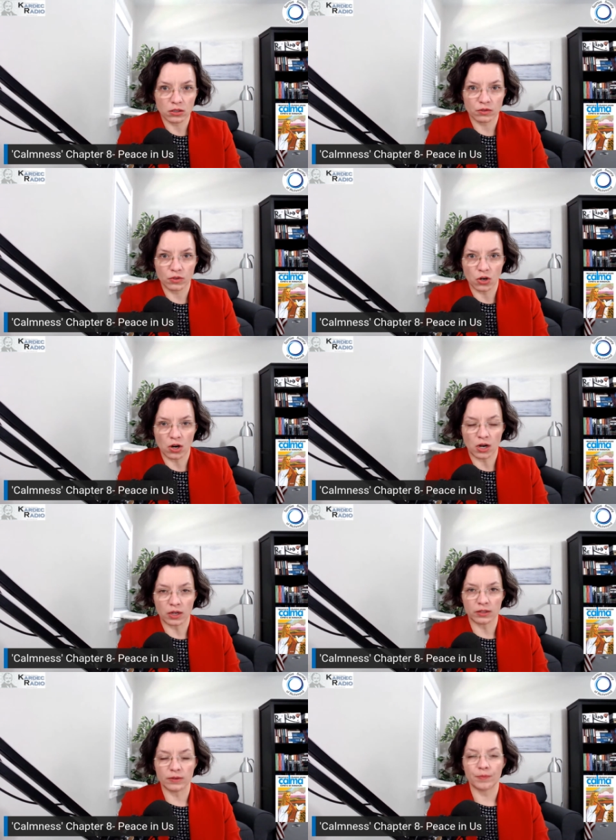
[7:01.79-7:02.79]
of
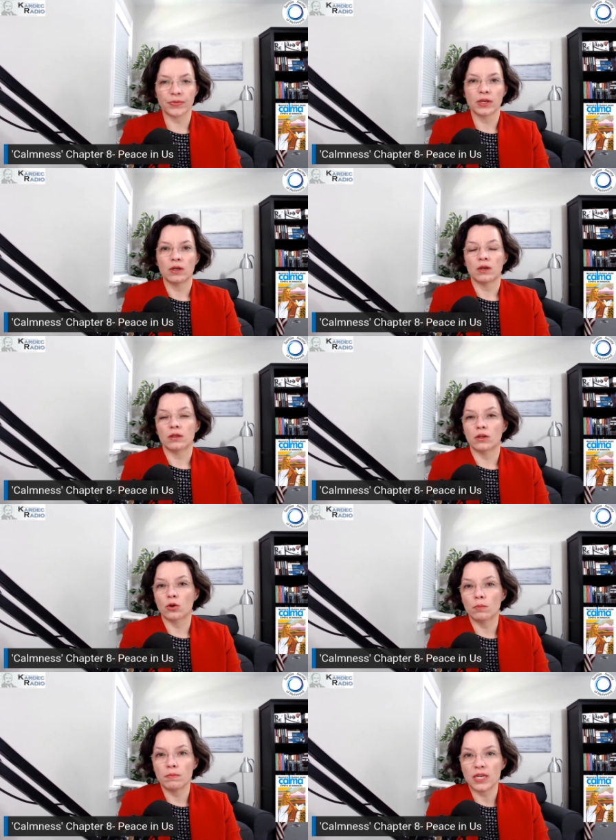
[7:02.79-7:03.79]
God, the
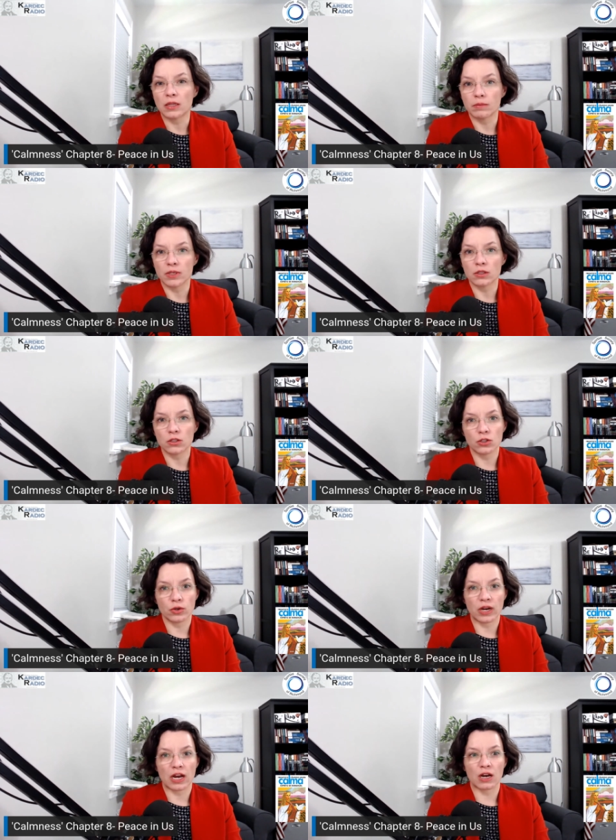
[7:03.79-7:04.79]
commitments you
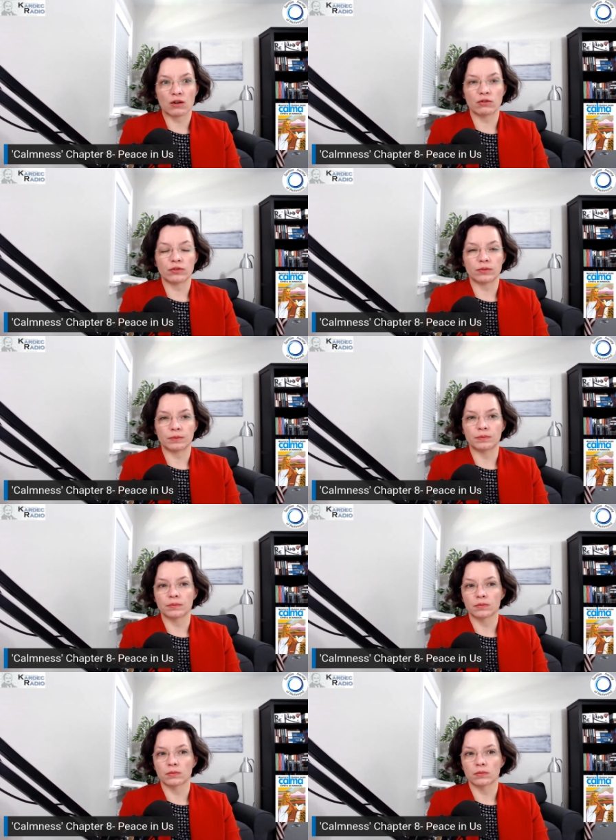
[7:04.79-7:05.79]
have
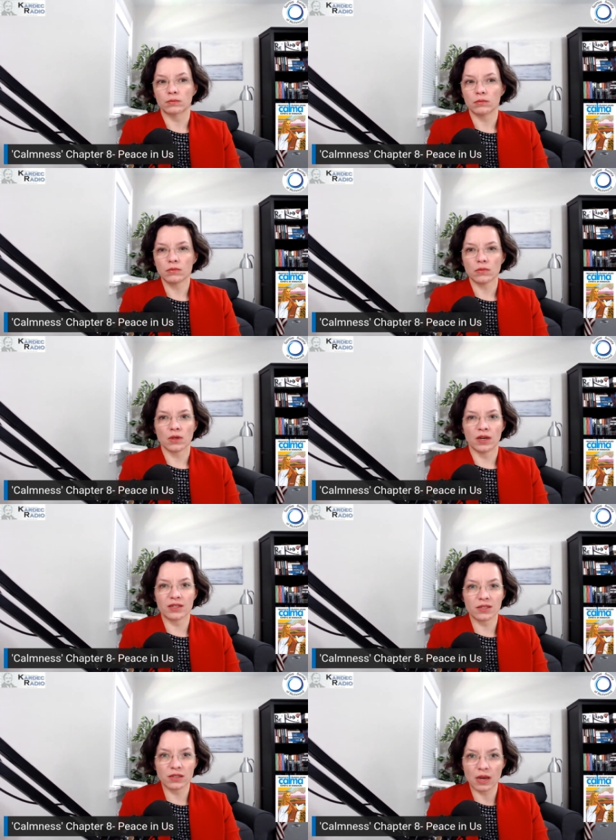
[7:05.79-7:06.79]

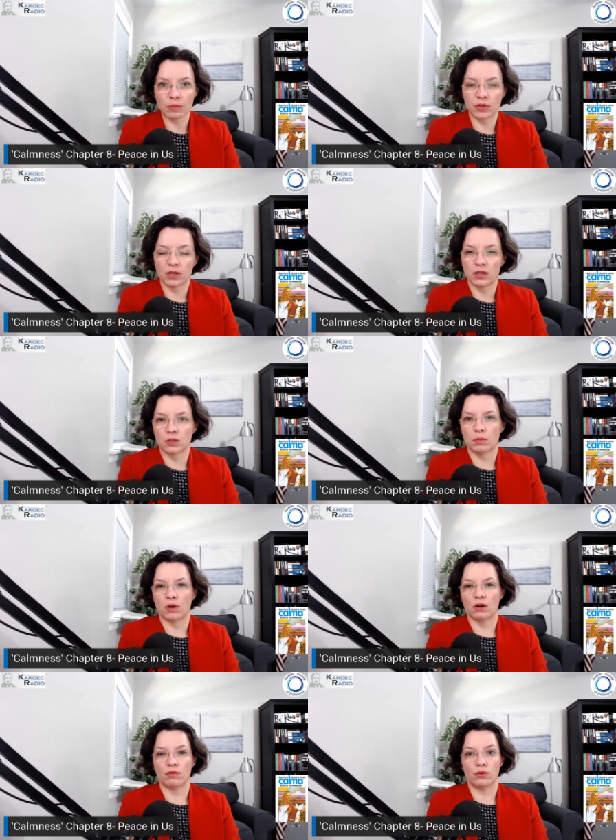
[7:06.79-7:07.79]
accepted as part
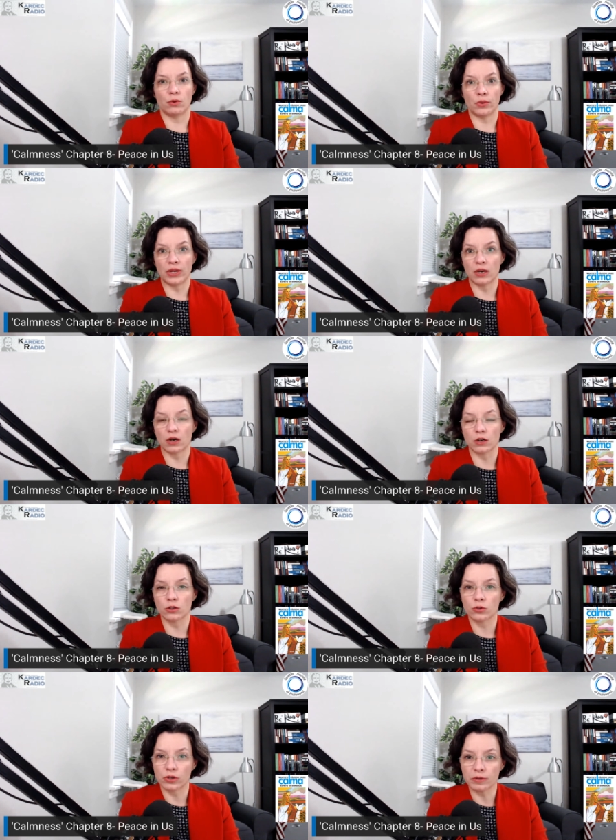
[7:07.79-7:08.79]
of your
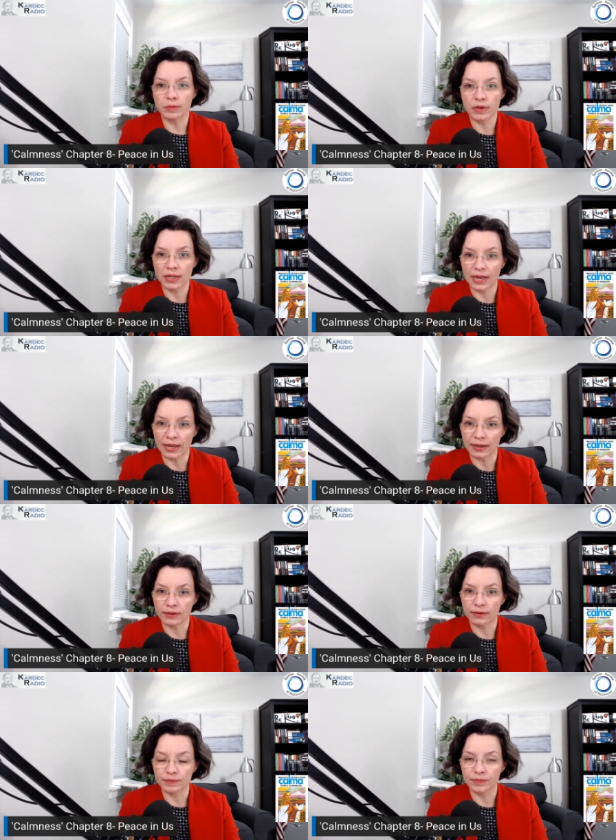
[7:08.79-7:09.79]
reincarnatory
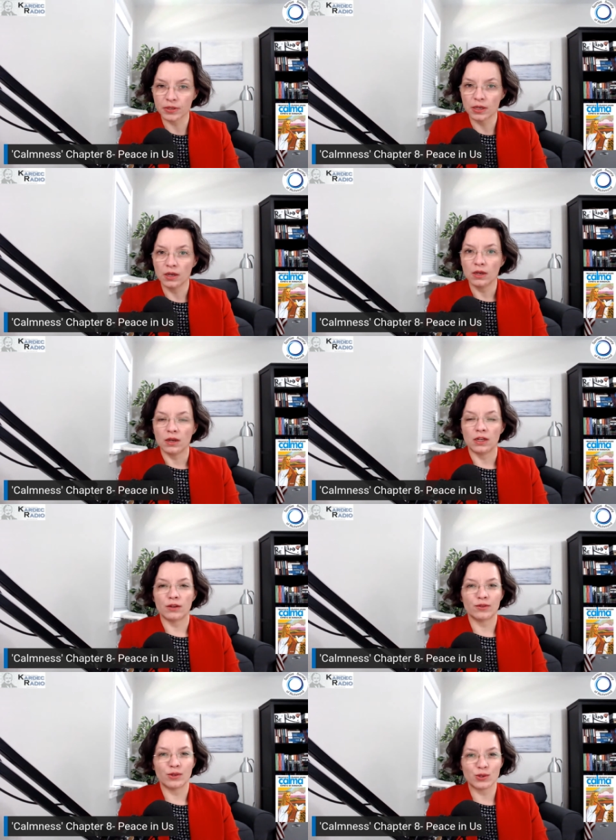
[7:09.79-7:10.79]
plan, and if
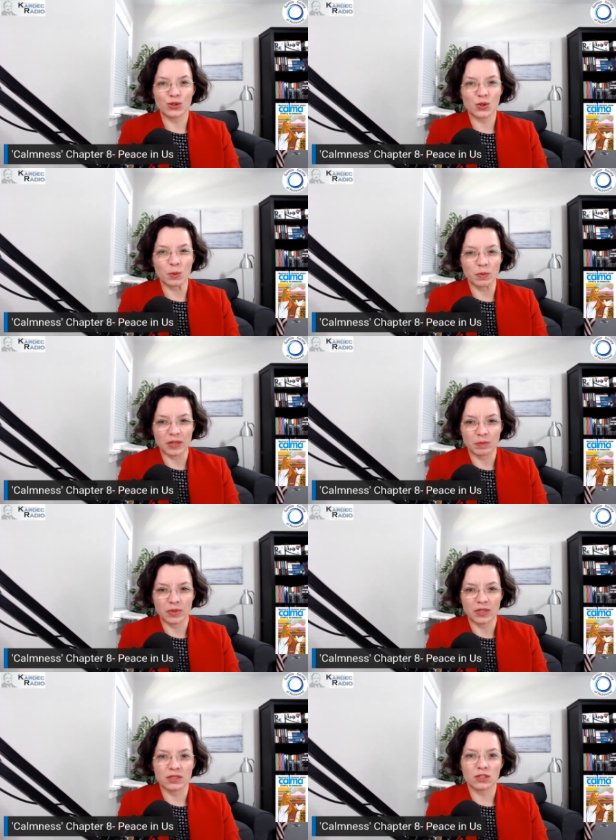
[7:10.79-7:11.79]
those
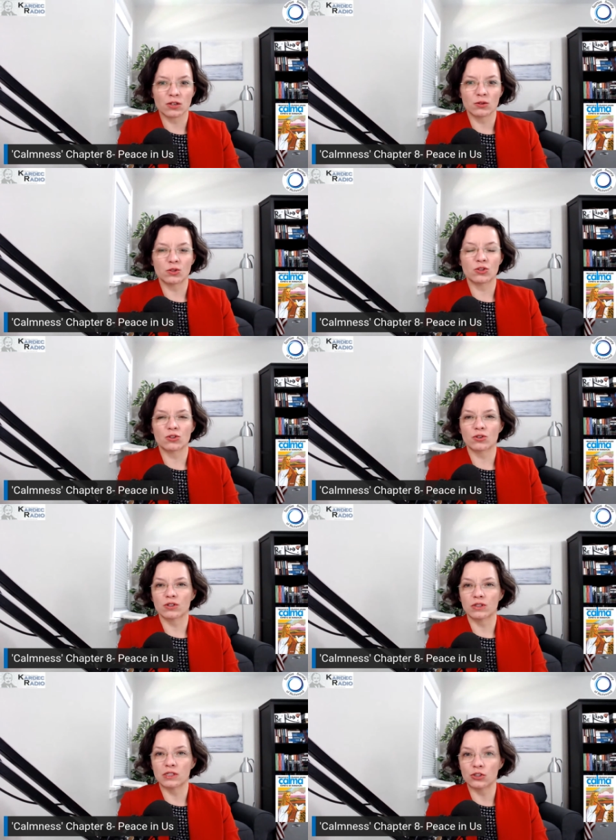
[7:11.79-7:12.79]
commitments
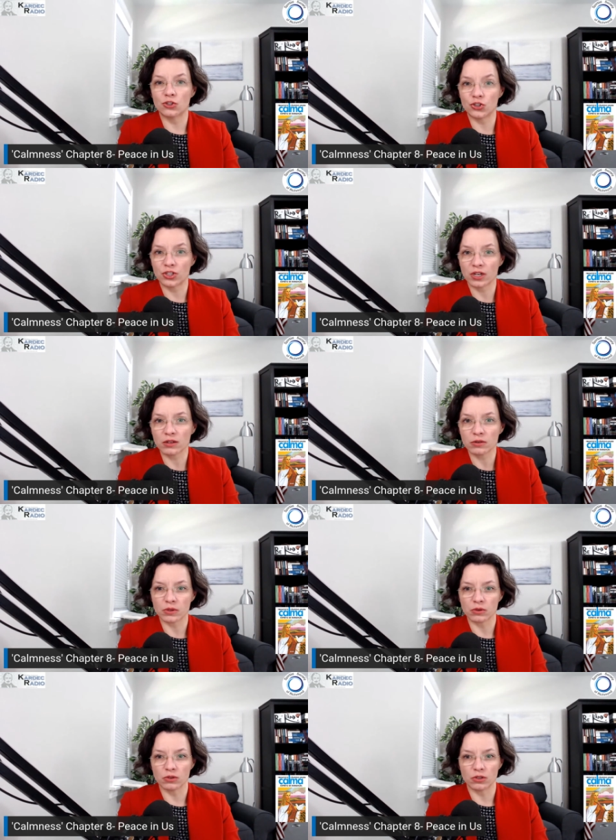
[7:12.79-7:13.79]
concern the
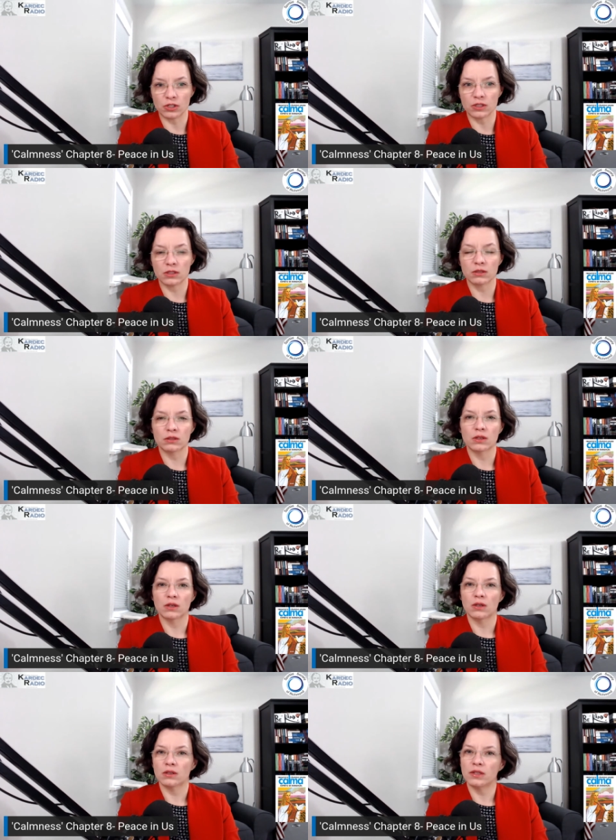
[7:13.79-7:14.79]
general good,
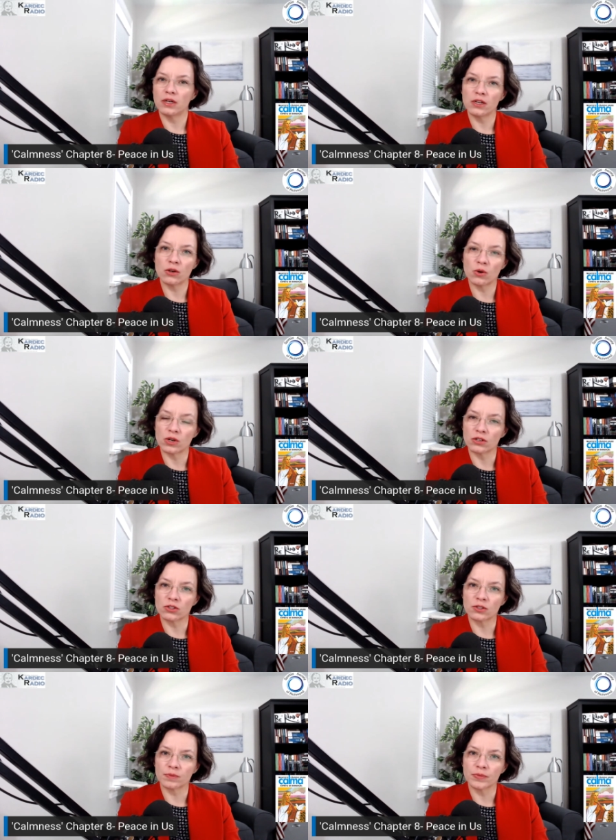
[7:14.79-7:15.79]
they're yours.